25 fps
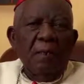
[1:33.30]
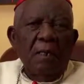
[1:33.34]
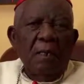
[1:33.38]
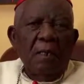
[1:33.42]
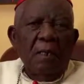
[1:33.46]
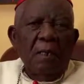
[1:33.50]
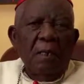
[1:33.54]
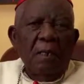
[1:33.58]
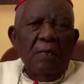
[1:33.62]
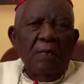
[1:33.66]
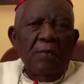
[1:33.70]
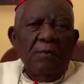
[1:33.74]

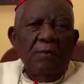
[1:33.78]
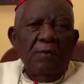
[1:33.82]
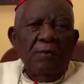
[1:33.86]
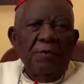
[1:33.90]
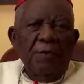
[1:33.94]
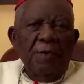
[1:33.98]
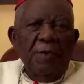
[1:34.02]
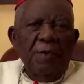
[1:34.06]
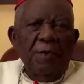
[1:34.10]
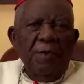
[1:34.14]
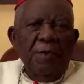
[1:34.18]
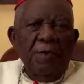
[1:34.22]
and
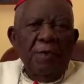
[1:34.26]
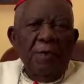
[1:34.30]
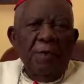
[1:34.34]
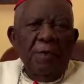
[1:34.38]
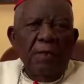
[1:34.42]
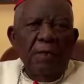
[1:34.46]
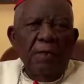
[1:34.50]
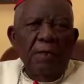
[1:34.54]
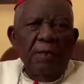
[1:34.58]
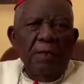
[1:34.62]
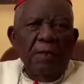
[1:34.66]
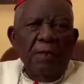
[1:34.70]

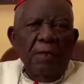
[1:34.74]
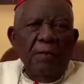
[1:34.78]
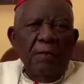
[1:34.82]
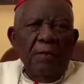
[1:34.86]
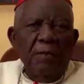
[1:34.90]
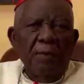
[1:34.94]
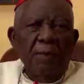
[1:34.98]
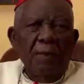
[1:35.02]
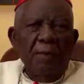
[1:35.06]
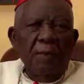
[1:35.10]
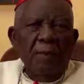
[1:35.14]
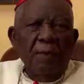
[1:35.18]
the
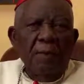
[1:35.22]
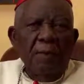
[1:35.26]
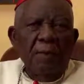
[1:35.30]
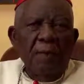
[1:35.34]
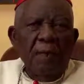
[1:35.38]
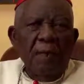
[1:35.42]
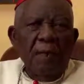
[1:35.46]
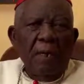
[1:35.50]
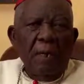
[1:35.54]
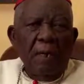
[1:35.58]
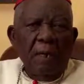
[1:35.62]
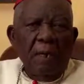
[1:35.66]

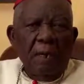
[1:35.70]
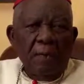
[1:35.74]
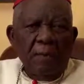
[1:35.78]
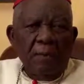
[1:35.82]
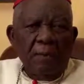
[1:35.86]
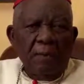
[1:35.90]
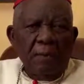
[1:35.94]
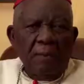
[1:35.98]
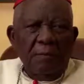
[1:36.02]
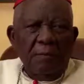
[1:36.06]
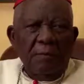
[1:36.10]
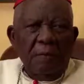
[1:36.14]

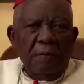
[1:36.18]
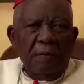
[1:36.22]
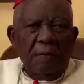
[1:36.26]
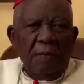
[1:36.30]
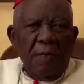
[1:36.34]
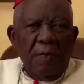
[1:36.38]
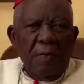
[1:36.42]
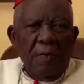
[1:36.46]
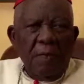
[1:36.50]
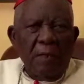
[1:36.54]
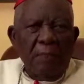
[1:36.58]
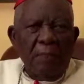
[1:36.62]

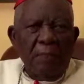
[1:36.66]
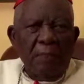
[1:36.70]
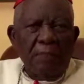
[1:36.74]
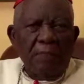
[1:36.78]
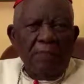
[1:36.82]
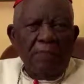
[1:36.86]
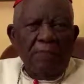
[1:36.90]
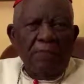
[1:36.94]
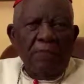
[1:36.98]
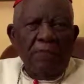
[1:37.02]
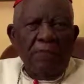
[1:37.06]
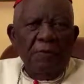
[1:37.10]

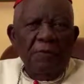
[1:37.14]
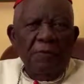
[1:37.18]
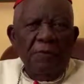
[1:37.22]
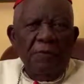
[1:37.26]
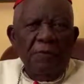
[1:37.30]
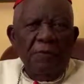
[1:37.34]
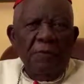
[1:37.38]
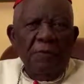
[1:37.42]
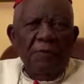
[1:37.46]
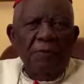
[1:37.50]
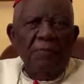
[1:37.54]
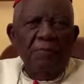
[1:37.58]

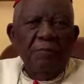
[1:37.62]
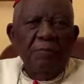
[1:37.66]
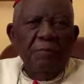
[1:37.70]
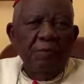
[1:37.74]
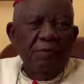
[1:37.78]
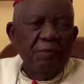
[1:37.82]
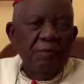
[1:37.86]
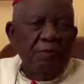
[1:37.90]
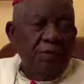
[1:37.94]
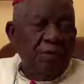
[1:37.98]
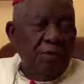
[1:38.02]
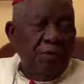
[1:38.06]
Anglophone
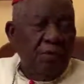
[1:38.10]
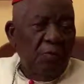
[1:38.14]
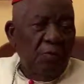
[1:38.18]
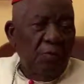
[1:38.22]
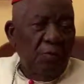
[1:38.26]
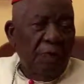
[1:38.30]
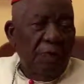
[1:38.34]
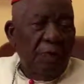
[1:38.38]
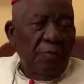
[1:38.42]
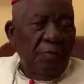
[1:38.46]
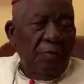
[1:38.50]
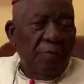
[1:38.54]
meeting
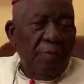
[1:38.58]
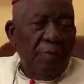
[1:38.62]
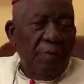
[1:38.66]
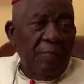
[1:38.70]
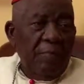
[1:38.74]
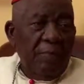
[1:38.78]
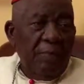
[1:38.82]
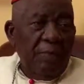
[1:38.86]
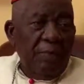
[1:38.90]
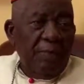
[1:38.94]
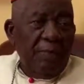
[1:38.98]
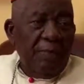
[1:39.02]
we are
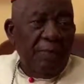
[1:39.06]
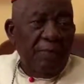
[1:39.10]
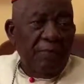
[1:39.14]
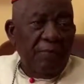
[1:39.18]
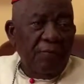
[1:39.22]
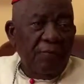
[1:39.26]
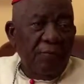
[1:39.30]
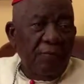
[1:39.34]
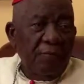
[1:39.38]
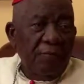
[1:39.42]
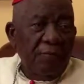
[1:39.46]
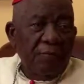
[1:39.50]
preparing
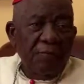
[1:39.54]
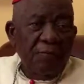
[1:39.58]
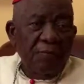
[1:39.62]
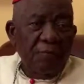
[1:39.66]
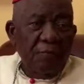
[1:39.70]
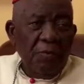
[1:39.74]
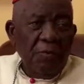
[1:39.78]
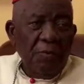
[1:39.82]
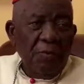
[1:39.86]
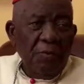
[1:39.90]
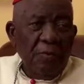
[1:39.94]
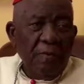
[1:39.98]
for are
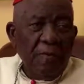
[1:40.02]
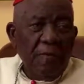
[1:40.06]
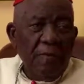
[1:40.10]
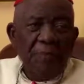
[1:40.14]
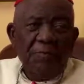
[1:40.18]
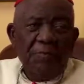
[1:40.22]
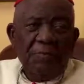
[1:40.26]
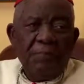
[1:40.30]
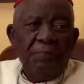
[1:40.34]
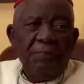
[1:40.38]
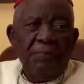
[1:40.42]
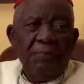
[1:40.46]
two
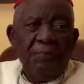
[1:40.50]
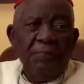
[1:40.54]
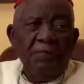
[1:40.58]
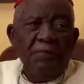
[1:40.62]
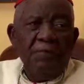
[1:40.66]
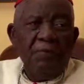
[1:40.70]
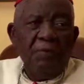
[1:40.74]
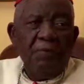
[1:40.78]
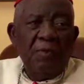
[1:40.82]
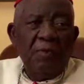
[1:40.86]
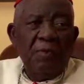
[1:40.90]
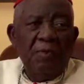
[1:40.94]

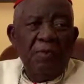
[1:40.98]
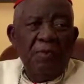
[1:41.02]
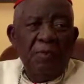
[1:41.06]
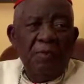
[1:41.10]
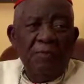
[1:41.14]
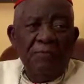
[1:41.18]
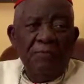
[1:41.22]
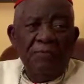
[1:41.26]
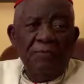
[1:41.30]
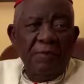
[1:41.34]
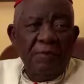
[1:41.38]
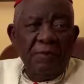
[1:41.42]
absolutely
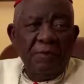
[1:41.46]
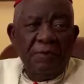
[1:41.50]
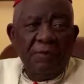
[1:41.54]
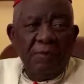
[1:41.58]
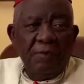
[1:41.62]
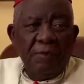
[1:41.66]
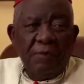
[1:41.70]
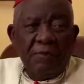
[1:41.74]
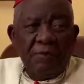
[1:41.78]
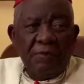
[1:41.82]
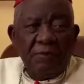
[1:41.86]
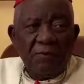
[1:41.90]
different
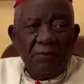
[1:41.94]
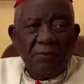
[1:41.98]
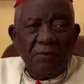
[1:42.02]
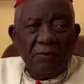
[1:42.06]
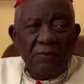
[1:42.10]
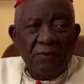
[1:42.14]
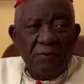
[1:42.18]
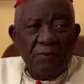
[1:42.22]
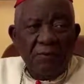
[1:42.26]
things.